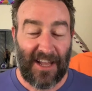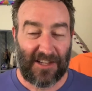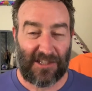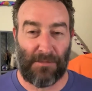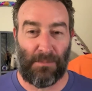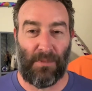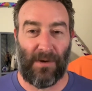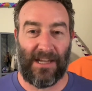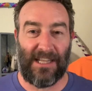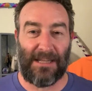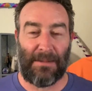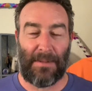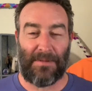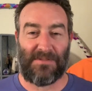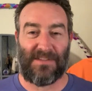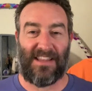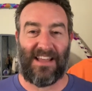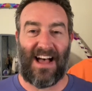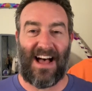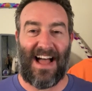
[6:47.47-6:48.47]
to bring them up
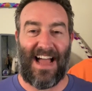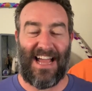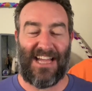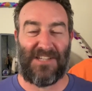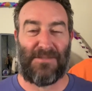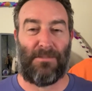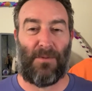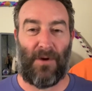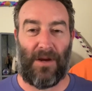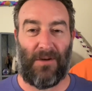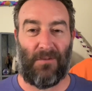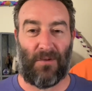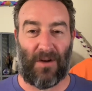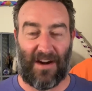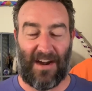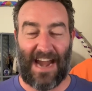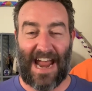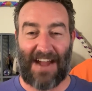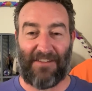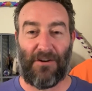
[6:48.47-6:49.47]
to the highest point
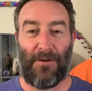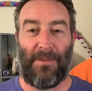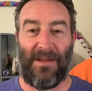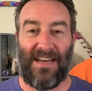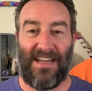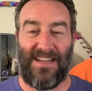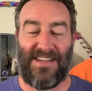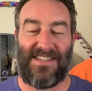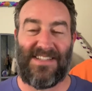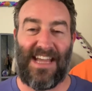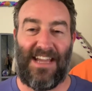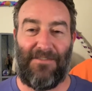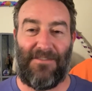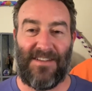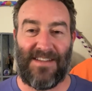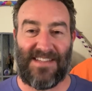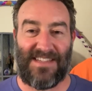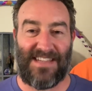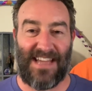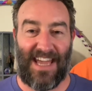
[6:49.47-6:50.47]
where everybody is safe
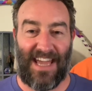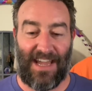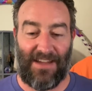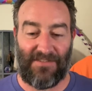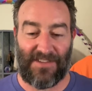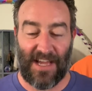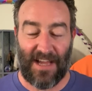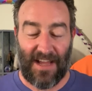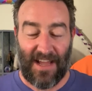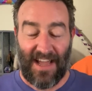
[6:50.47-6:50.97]
and saved.